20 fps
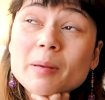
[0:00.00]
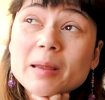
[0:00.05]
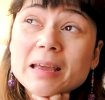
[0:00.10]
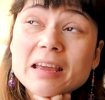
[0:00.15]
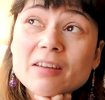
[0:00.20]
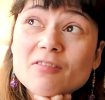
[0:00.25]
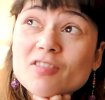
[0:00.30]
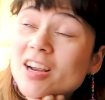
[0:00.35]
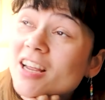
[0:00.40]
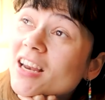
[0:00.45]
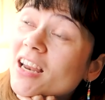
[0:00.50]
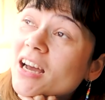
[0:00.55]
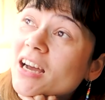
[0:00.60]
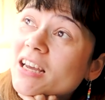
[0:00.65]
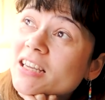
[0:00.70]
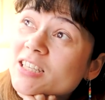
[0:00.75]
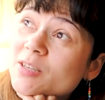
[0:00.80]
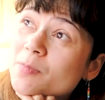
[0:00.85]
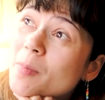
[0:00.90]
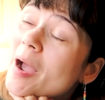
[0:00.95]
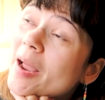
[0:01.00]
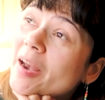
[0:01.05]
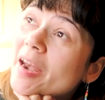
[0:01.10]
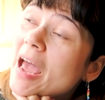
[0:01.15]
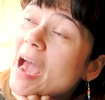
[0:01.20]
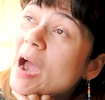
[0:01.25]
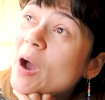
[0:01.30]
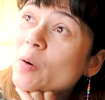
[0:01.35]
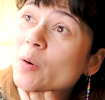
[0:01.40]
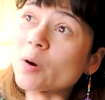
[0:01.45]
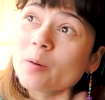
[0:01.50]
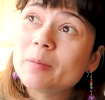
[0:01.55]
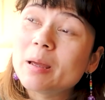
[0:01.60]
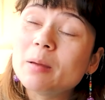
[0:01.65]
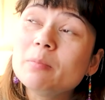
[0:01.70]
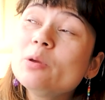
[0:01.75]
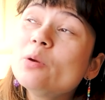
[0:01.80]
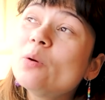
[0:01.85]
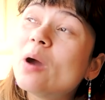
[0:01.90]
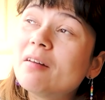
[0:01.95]
probably realized by now, or
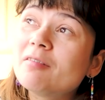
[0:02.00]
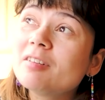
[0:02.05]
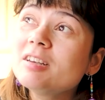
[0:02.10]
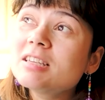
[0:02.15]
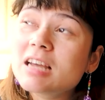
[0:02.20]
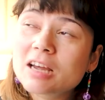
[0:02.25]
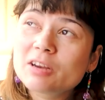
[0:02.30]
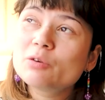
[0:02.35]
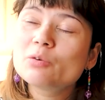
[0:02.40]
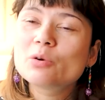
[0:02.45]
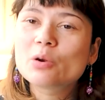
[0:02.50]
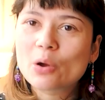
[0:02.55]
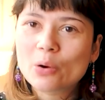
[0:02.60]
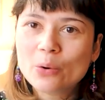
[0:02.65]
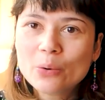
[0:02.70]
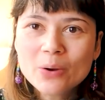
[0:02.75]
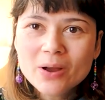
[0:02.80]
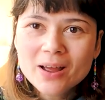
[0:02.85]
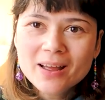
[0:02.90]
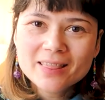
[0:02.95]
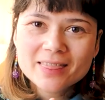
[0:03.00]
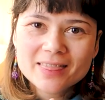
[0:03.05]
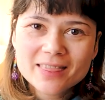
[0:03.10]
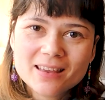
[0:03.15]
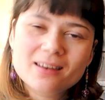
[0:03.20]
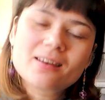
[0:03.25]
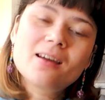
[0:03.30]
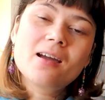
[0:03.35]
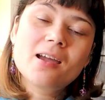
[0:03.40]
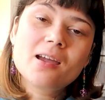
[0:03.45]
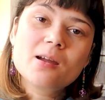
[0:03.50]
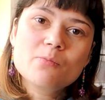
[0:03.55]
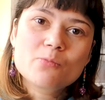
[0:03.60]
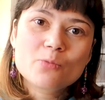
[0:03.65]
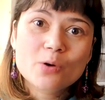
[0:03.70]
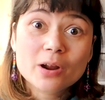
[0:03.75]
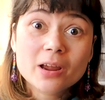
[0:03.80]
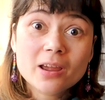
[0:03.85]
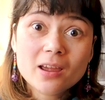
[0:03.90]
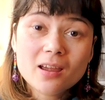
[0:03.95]
maybe you haven't, I don't know, that I am
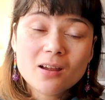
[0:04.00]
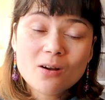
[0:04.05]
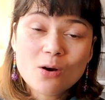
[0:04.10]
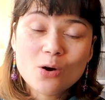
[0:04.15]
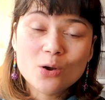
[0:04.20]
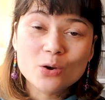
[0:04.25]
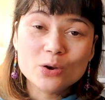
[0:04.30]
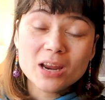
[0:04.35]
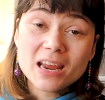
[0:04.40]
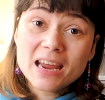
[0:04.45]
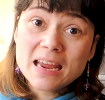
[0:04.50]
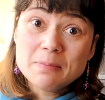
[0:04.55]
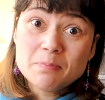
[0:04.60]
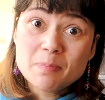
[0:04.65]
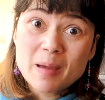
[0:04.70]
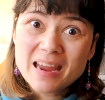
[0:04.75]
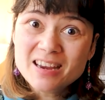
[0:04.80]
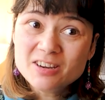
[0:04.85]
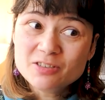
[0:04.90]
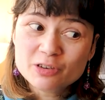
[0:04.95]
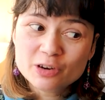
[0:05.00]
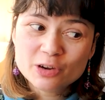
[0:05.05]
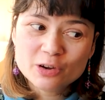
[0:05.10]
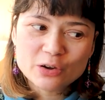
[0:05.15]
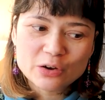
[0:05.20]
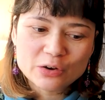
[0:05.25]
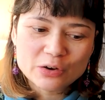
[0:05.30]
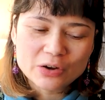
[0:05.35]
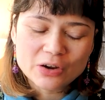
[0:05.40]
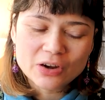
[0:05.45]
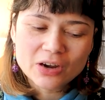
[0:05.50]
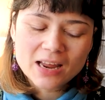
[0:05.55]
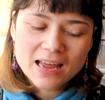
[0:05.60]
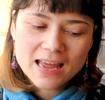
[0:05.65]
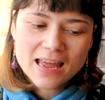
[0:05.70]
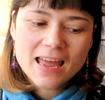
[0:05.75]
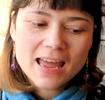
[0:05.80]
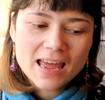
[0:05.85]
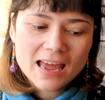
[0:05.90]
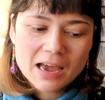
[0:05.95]
working on a Patreon.
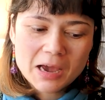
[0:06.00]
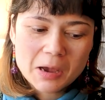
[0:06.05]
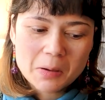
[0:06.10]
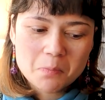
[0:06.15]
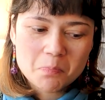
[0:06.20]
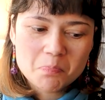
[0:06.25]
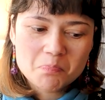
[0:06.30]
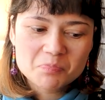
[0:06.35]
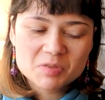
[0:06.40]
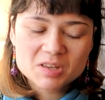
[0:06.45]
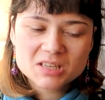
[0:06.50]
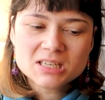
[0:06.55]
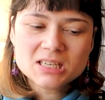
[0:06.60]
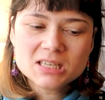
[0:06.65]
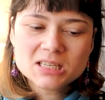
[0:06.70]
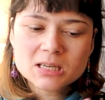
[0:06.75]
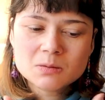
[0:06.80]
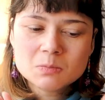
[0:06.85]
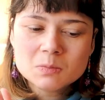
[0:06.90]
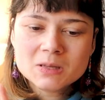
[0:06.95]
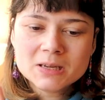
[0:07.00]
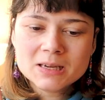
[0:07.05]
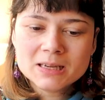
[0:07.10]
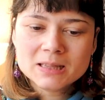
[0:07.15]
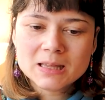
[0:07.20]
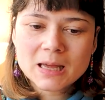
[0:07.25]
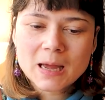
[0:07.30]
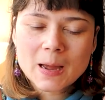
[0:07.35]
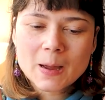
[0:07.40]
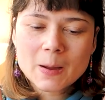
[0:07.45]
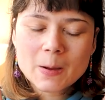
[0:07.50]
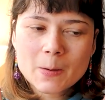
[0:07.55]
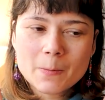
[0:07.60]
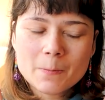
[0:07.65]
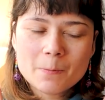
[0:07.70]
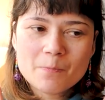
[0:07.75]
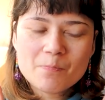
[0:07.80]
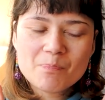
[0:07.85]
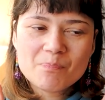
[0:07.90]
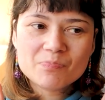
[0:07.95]
Um, this is something that
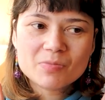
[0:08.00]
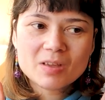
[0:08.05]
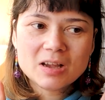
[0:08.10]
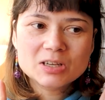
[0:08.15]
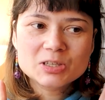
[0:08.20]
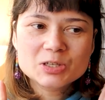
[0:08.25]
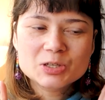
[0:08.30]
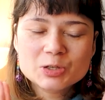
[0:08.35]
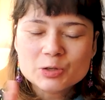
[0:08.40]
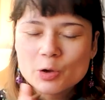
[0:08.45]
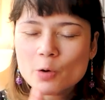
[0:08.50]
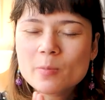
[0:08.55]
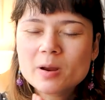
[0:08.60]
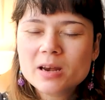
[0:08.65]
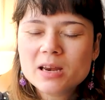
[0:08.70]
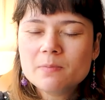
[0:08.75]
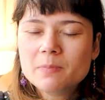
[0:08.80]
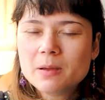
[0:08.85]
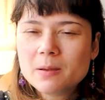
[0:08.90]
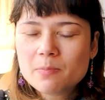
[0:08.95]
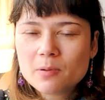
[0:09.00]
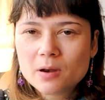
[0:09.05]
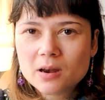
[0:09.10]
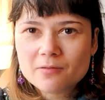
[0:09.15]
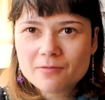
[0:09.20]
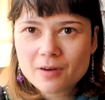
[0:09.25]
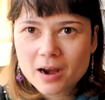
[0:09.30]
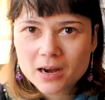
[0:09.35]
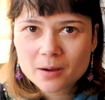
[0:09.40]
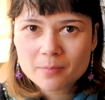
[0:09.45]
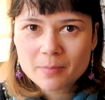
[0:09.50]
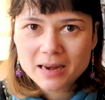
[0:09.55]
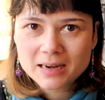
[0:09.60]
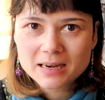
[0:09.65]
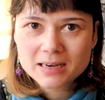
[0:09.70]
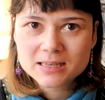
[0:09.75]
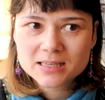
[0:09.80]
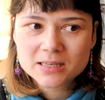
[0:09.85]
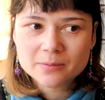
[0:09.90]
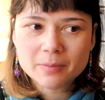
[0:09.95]
so many people have
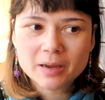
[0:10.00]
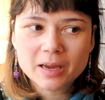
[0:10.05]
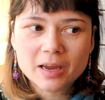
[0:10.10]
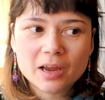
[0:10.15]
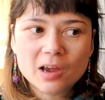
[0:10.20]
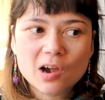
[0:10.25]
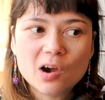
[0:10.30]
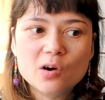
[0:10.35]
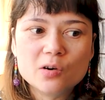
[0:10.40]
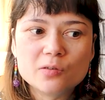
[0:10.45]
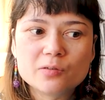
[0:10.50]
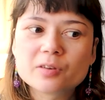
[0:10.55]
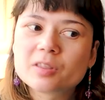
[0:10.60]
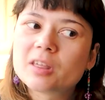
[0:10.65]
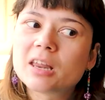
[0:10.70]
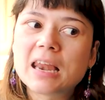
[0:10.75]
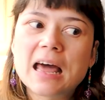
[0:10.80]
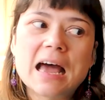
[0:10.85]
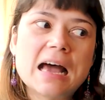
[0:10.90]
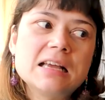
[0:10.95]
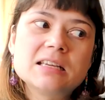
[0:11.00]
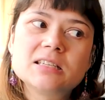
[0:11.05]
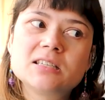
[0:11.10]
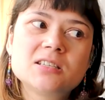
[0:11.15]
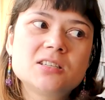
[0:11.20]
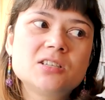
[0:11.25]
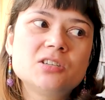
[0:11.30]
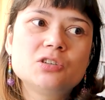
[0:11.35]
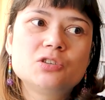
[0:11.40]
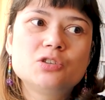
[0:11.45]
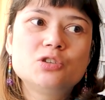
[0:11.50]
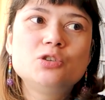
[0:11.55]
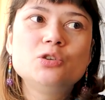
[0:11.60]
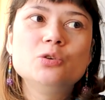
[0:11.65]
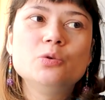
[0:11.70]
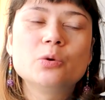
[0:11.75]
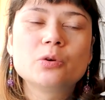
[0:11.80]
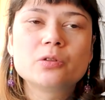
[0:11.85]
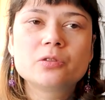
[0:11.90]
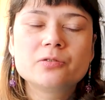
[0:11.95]
recommended to me over the last
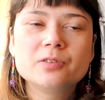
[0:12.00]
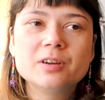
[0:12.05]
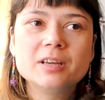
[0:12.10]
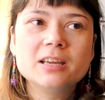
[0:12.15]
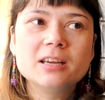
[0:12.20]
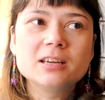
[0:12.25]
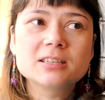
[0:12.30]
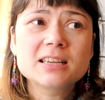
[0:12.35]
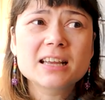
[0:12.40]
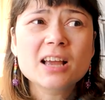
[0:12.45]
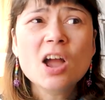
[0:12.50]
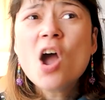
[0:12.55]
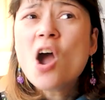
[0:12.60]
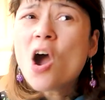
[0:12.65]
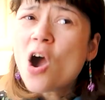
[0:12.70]
two or three years. Like,